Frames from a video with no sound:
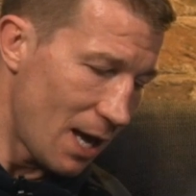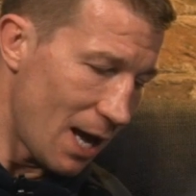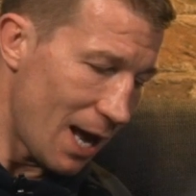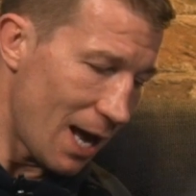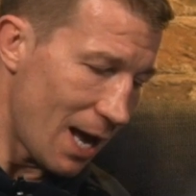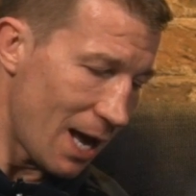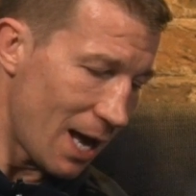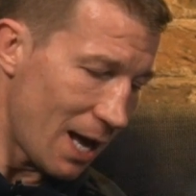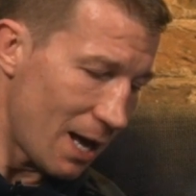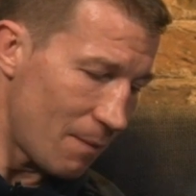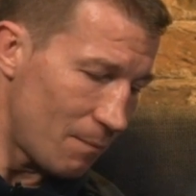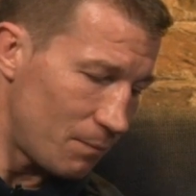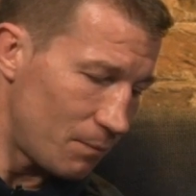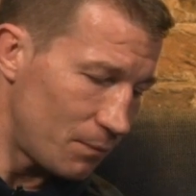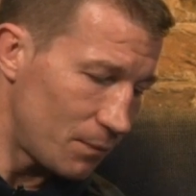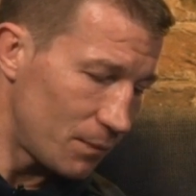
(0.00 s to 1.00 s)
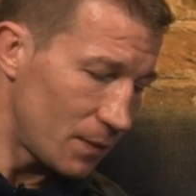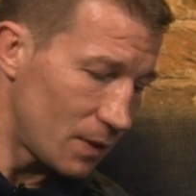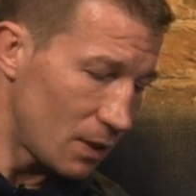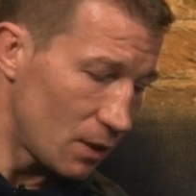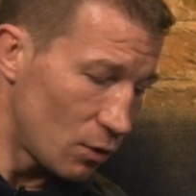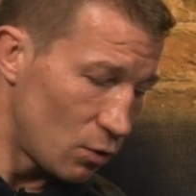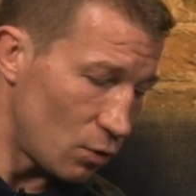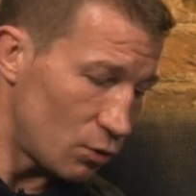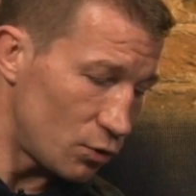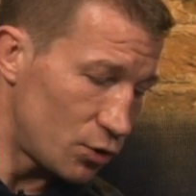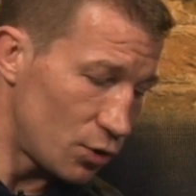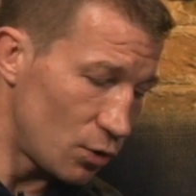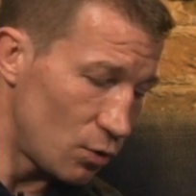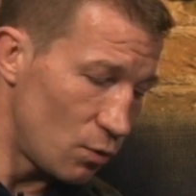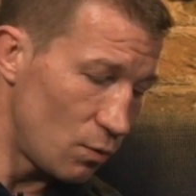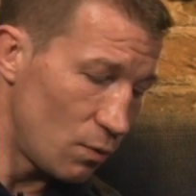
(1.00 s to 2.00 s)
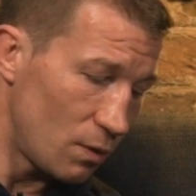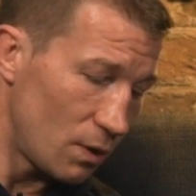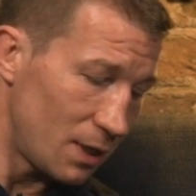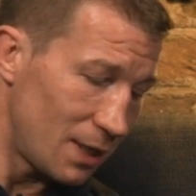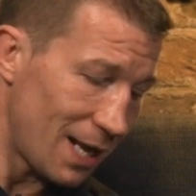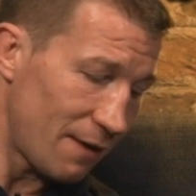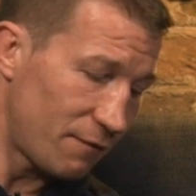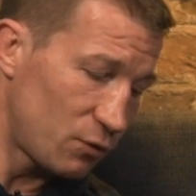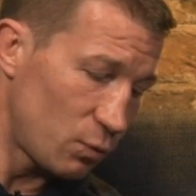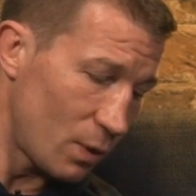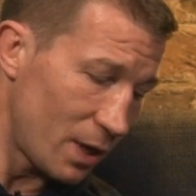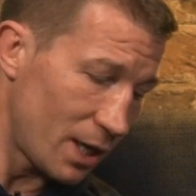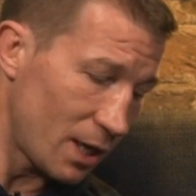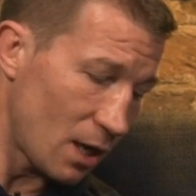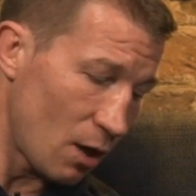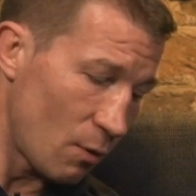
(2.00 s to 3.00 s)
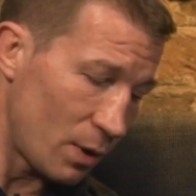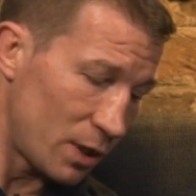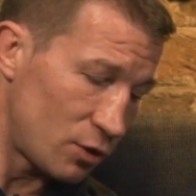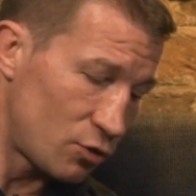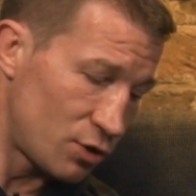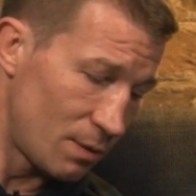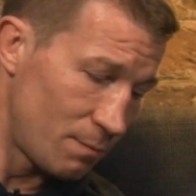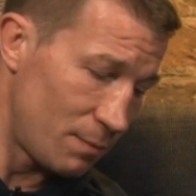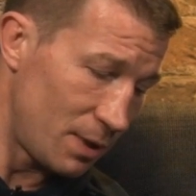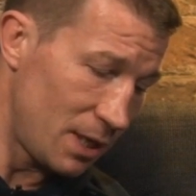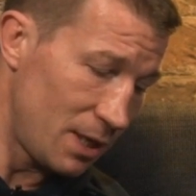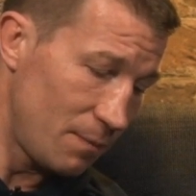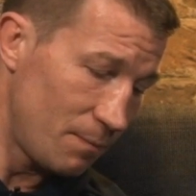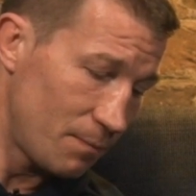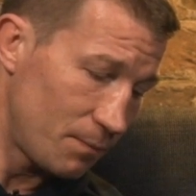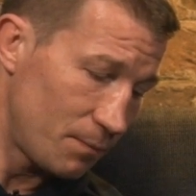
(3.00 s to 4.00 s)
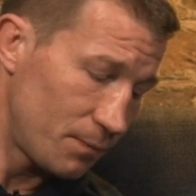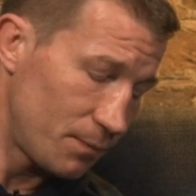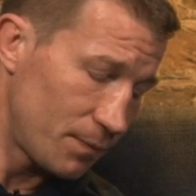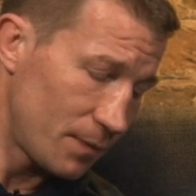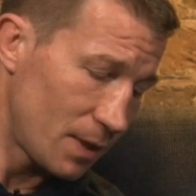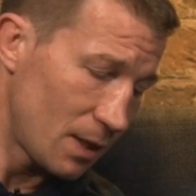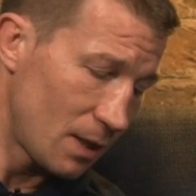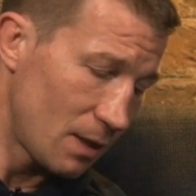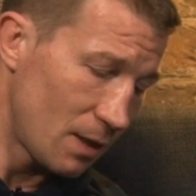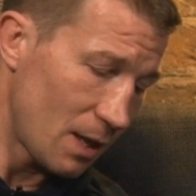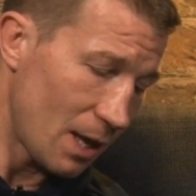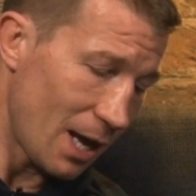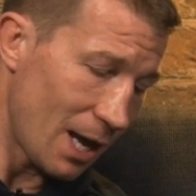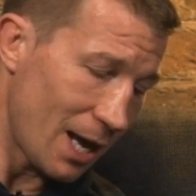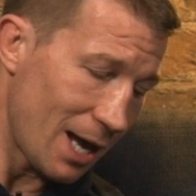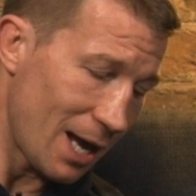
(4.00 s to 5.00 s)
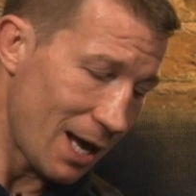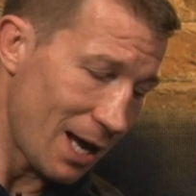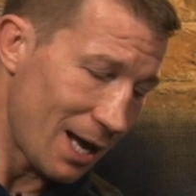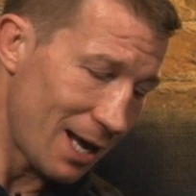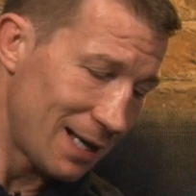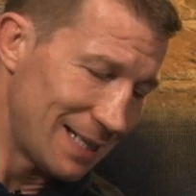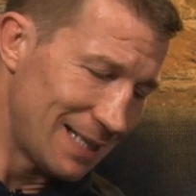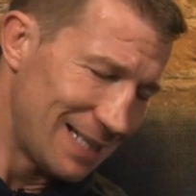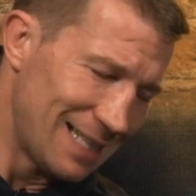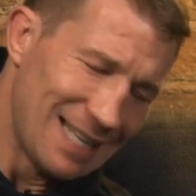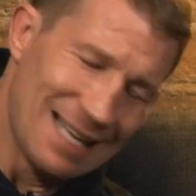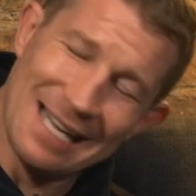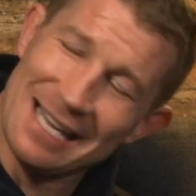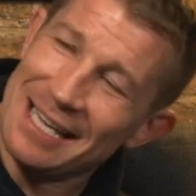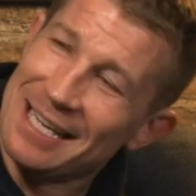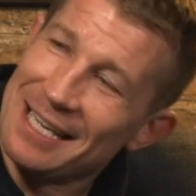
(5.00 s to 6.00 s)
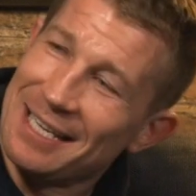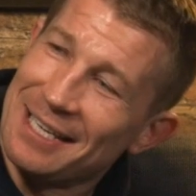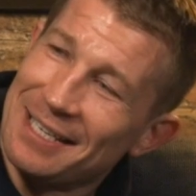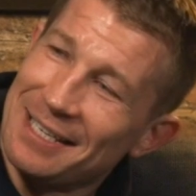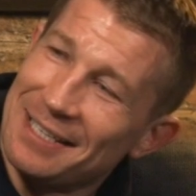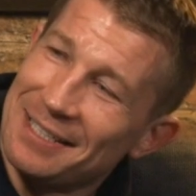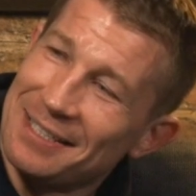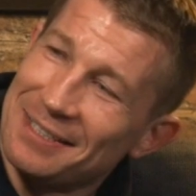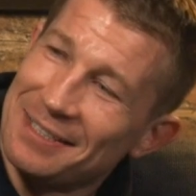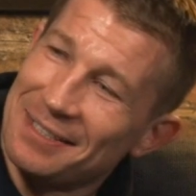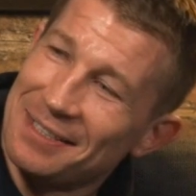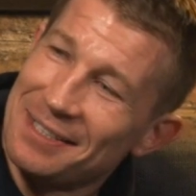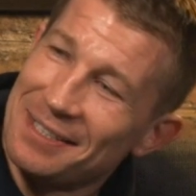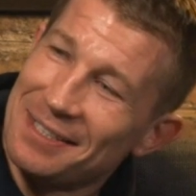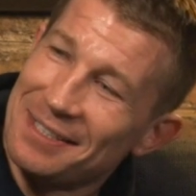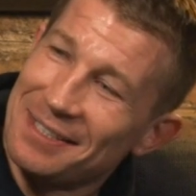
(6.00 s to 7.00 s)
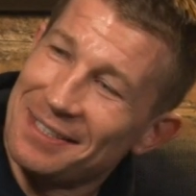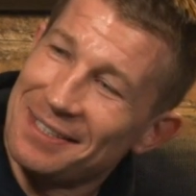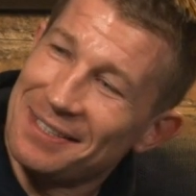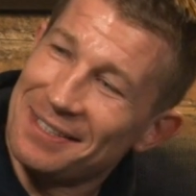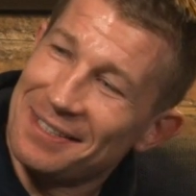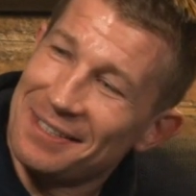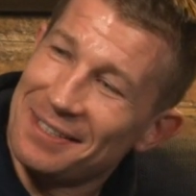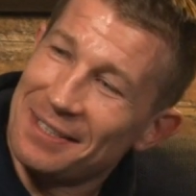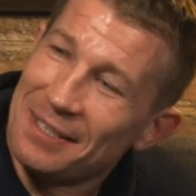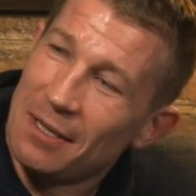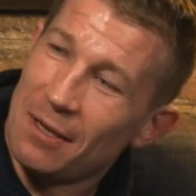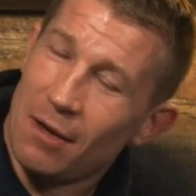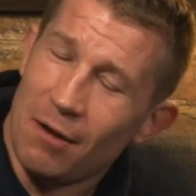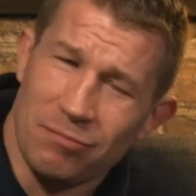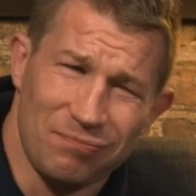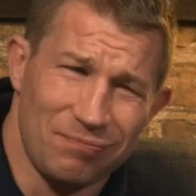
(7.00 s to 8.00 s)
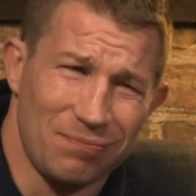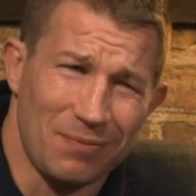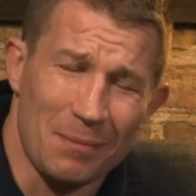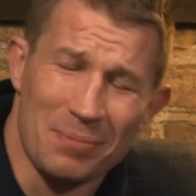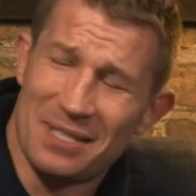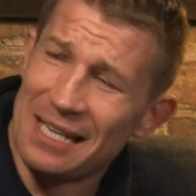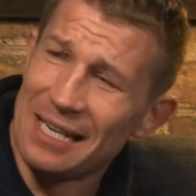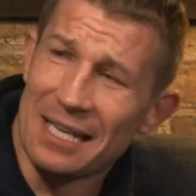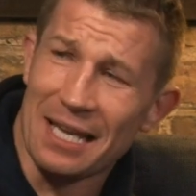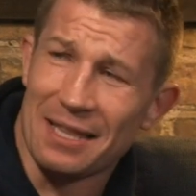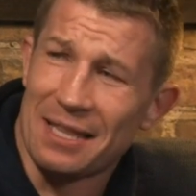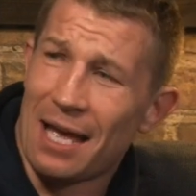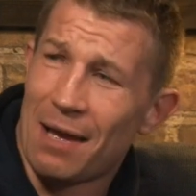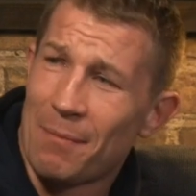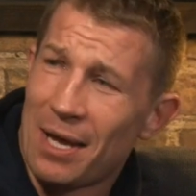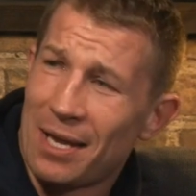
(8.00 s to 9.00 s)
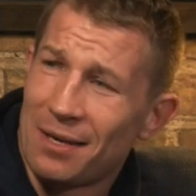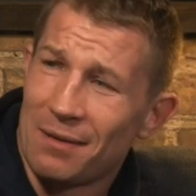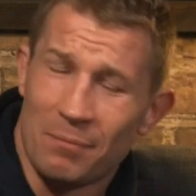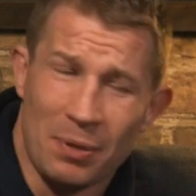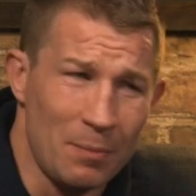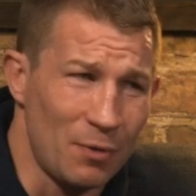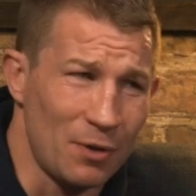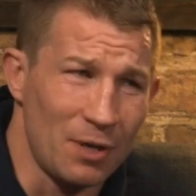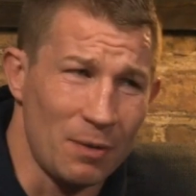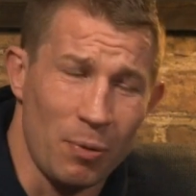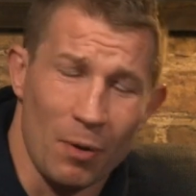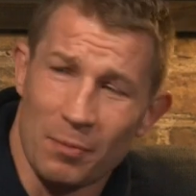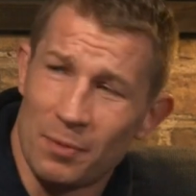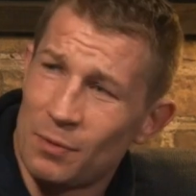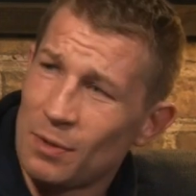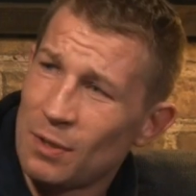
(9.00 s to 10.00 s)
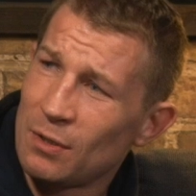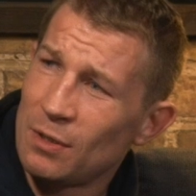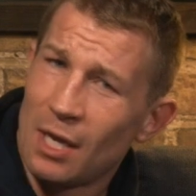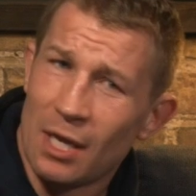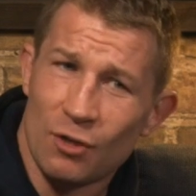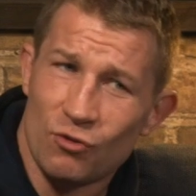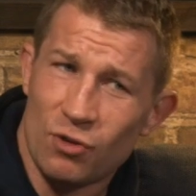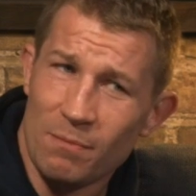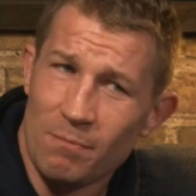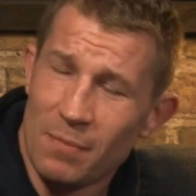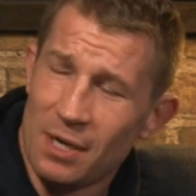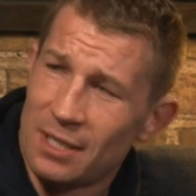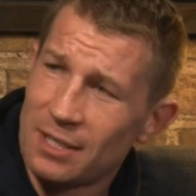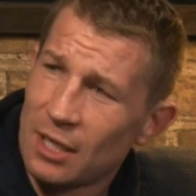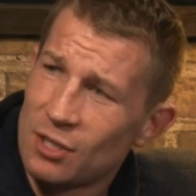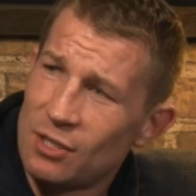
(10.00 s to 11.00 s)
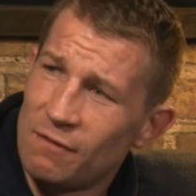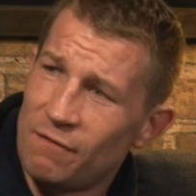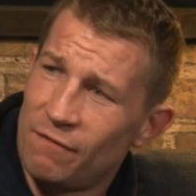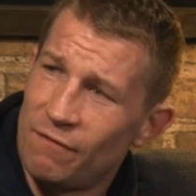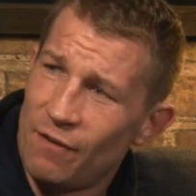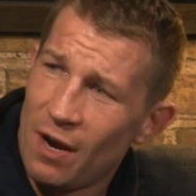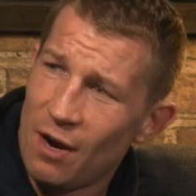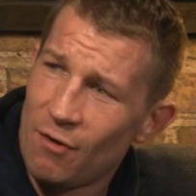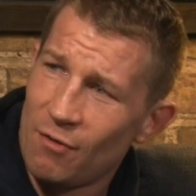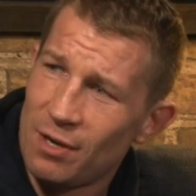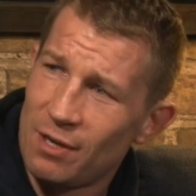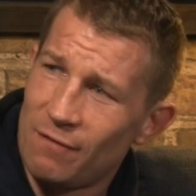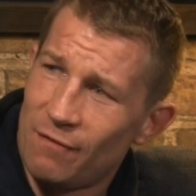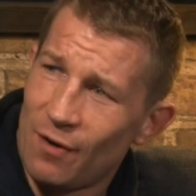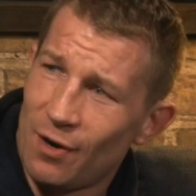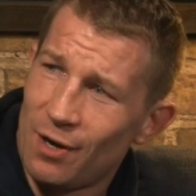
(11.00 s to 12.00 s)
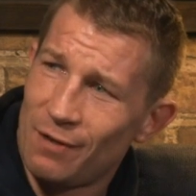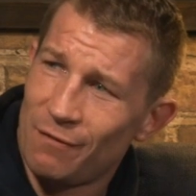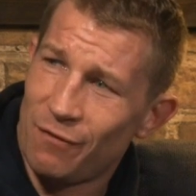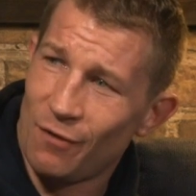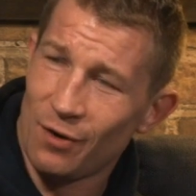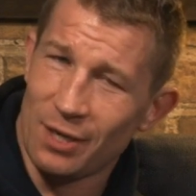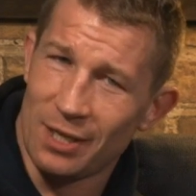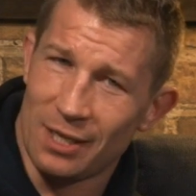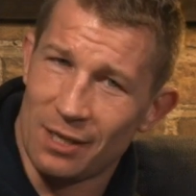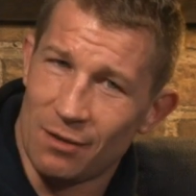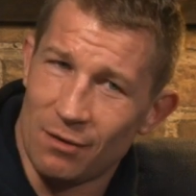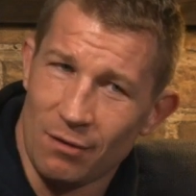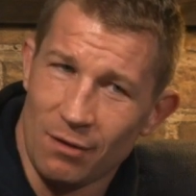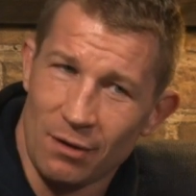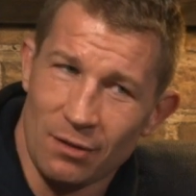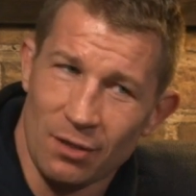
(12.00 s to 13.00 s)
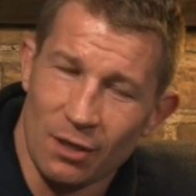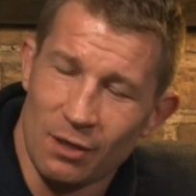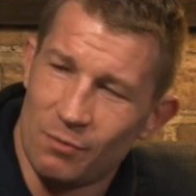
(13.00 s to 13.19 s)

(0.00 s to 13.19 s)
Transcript: Yeah. Um, going through left wing, I went Trimby. Uh, Surprisingly, people think he's no crack, but he's I'm still getting that, man. People in the public going, Trimble is actually very, very funny. You know, I thought